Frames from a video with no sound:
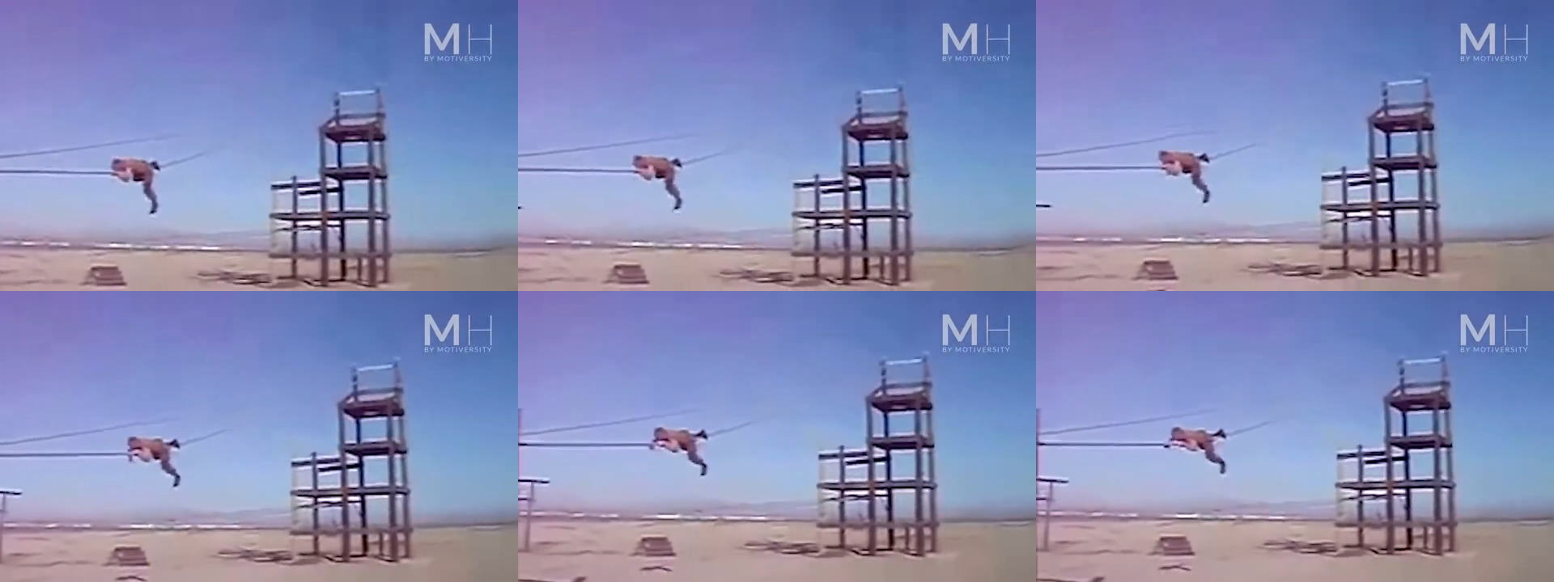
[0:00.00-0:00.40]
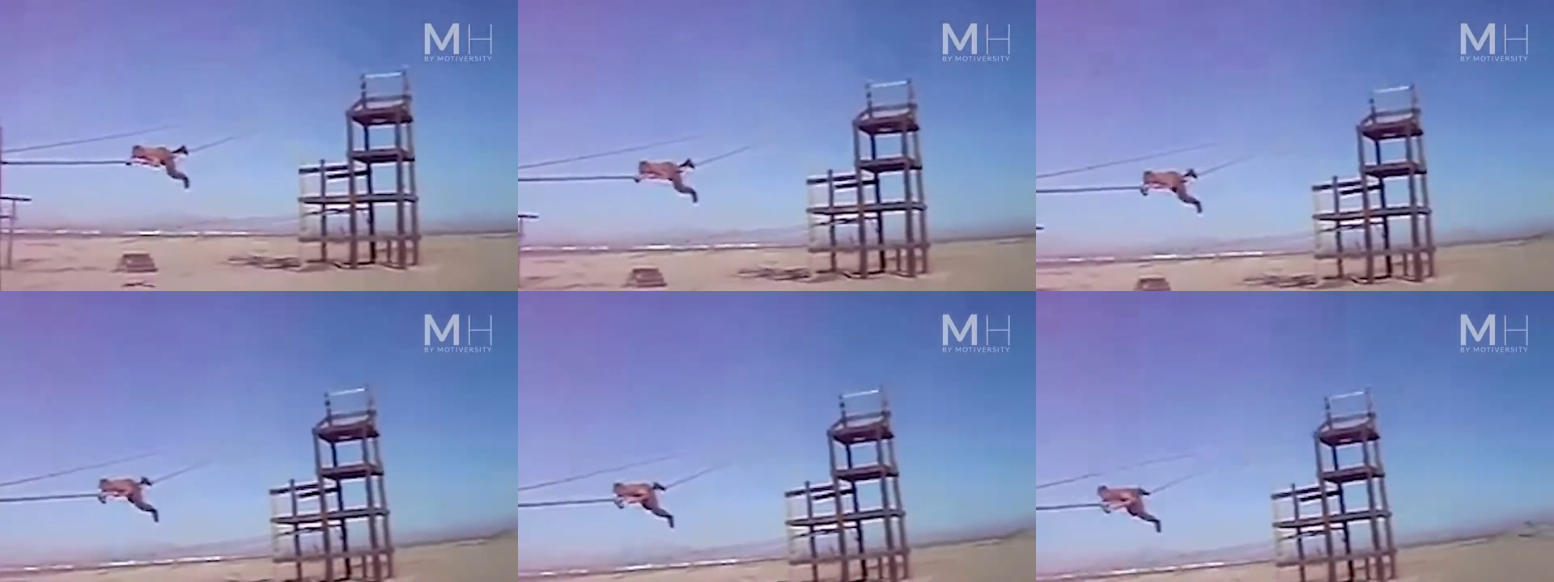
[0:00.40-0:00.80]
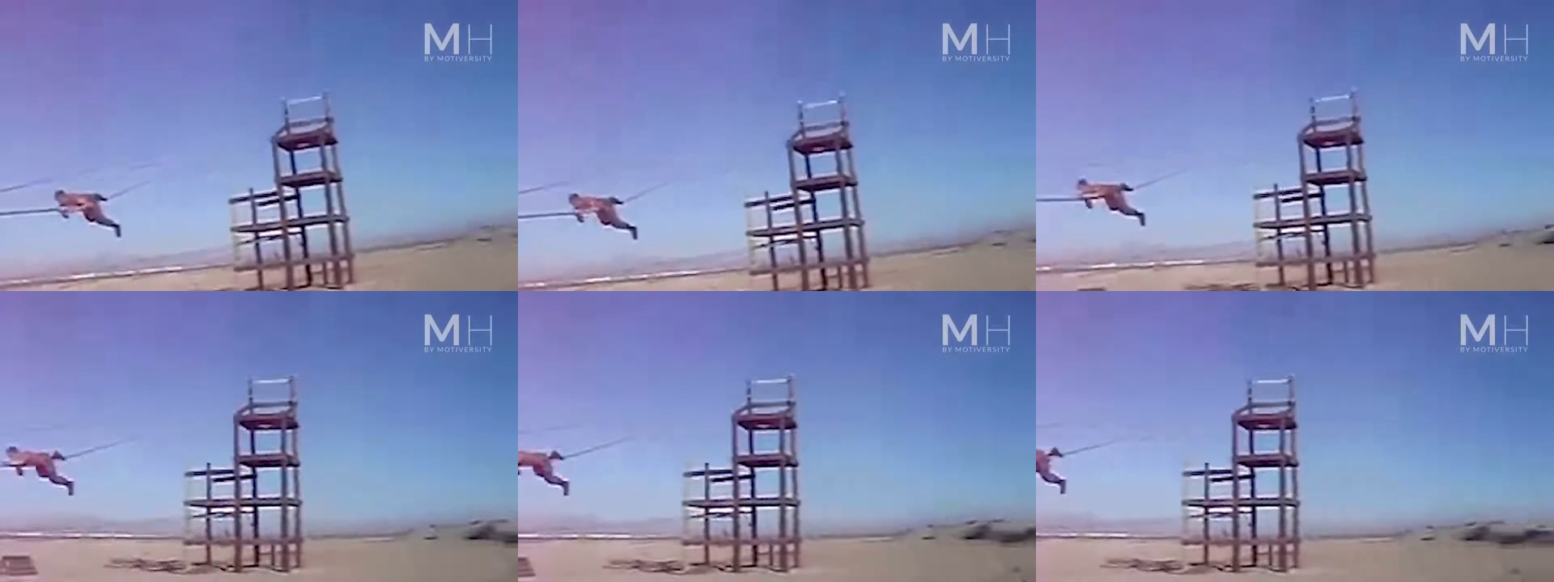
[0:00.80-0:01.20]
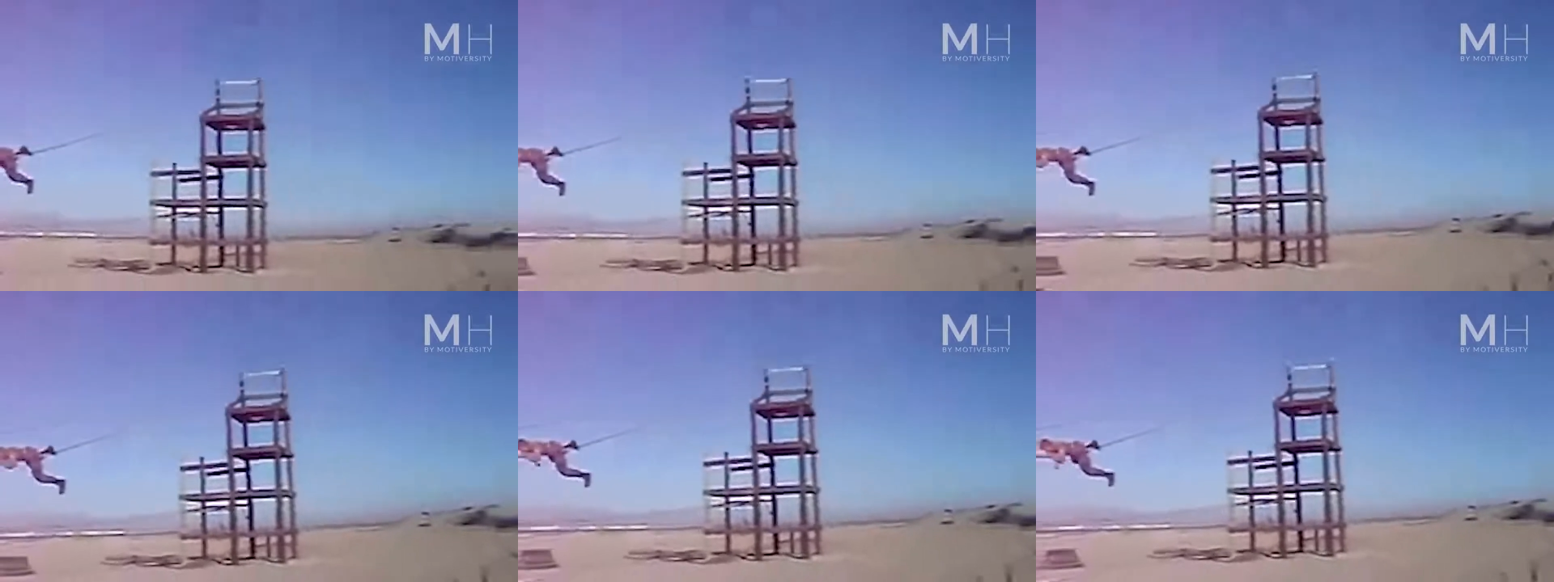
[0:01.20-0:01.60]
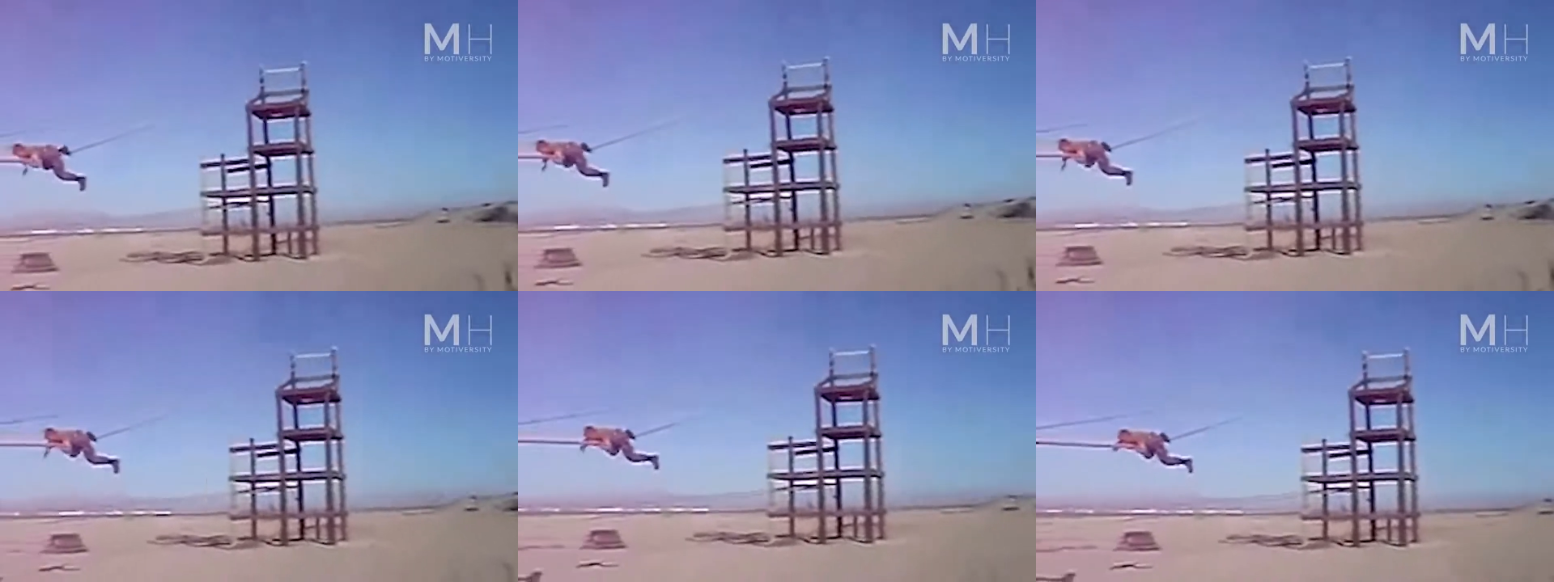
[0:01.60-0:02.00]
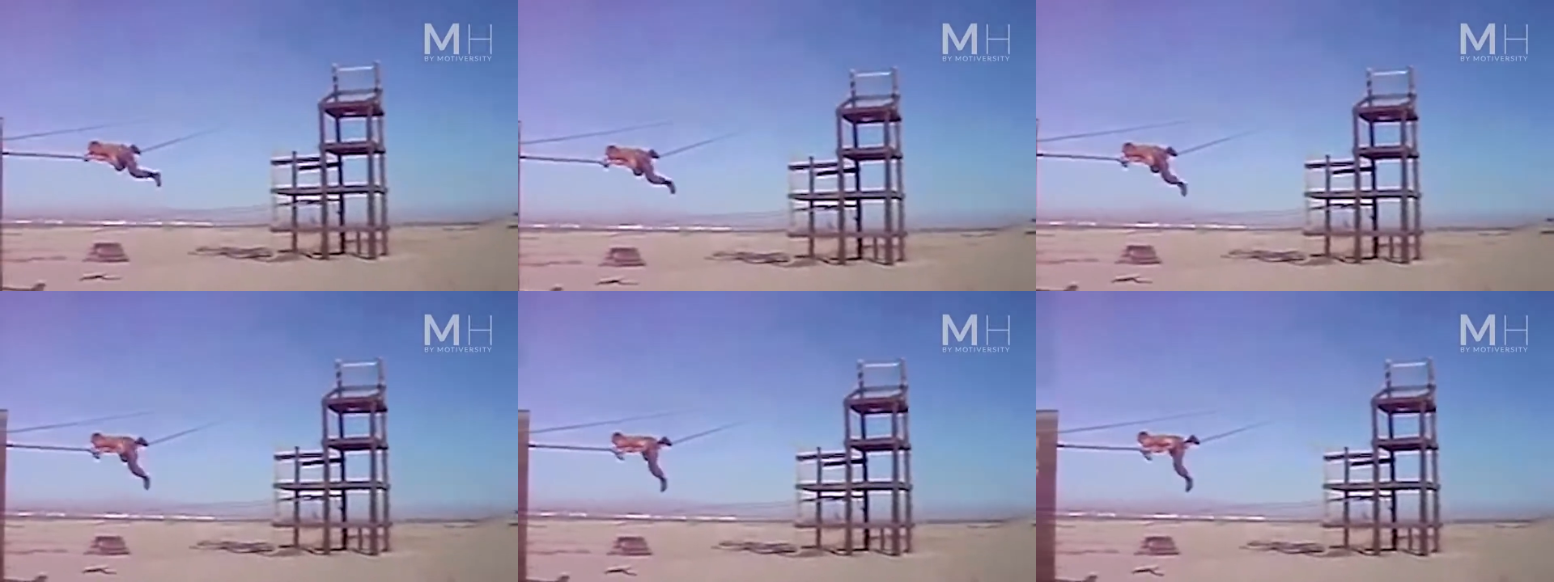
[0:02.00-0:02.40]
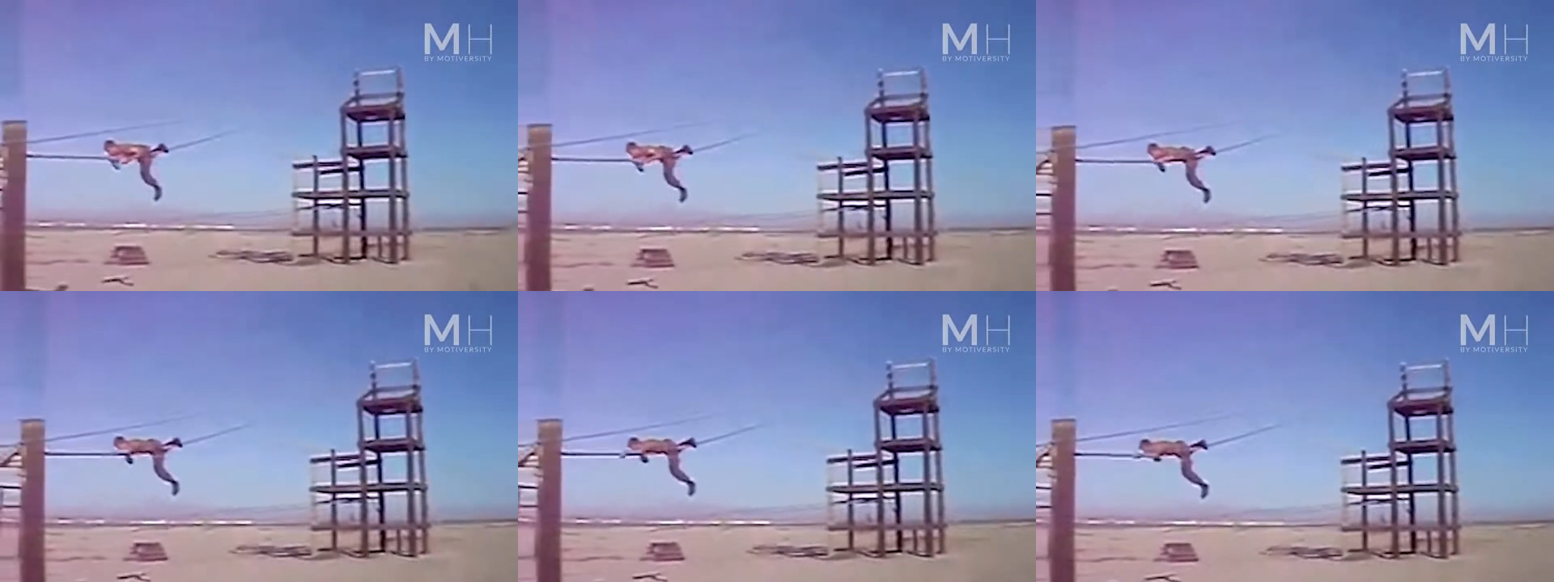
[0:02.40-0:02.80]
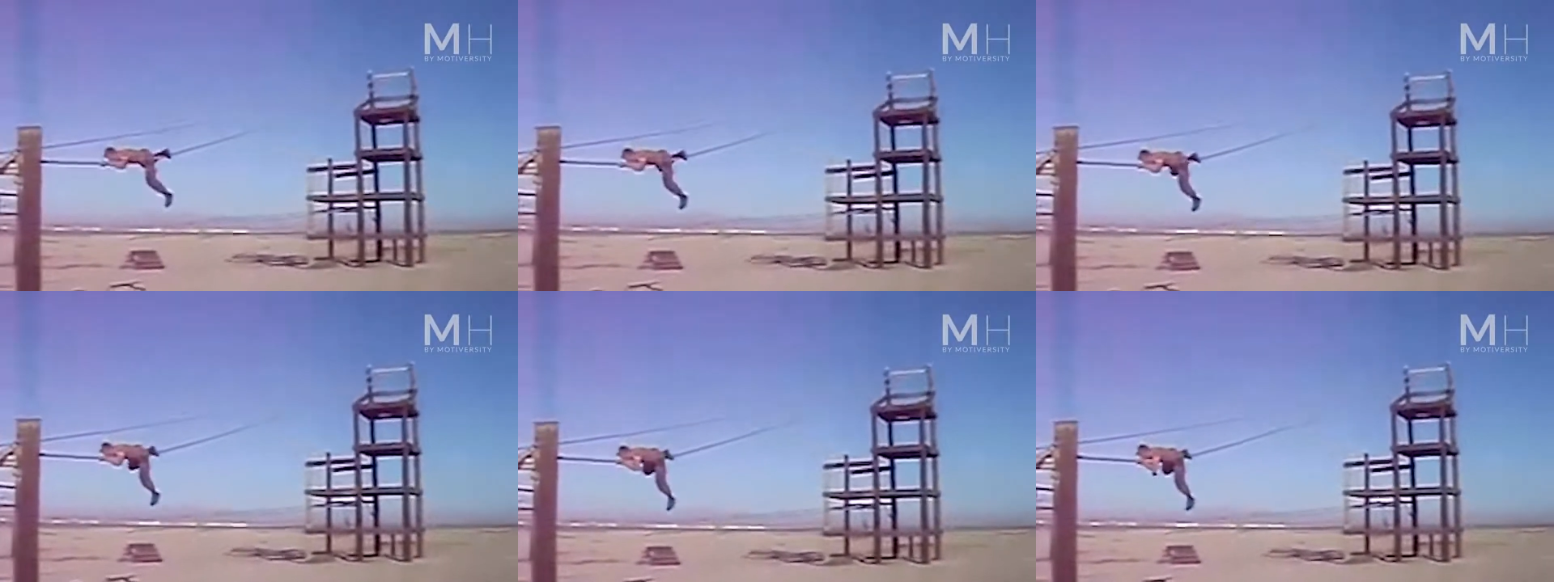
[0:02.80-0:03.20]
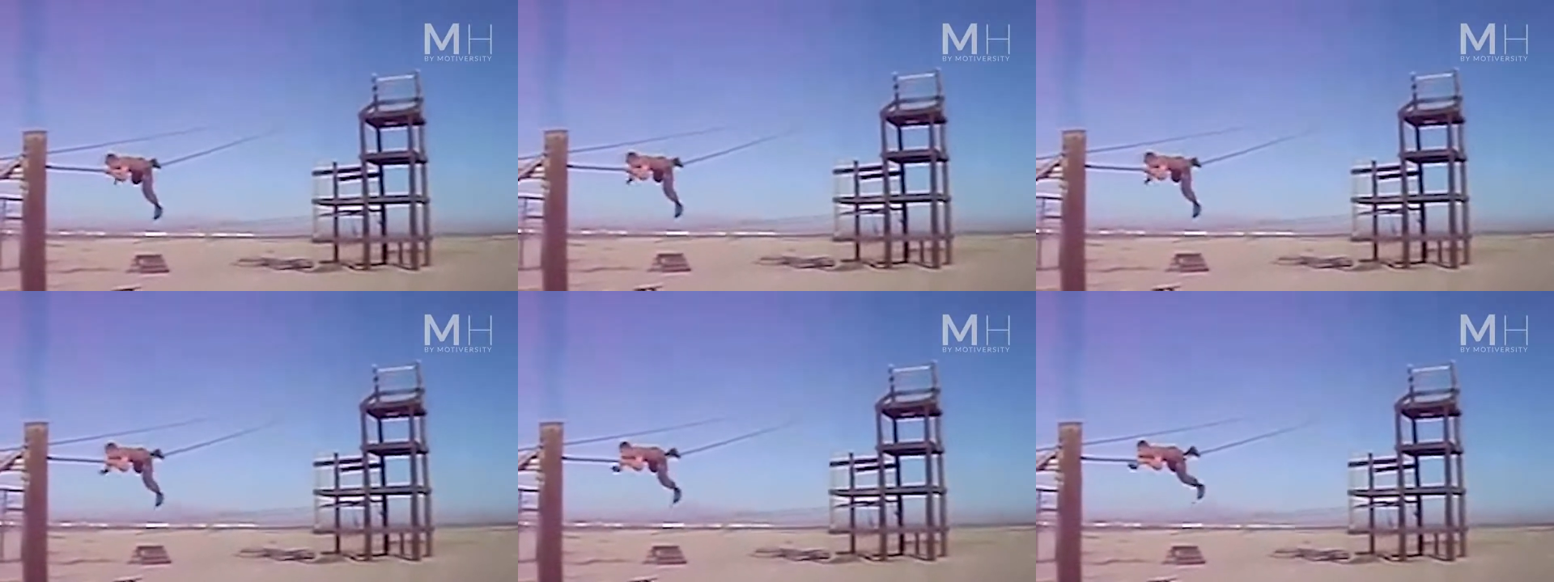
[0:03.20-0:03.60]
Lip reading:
Nobody's mouth can be seen.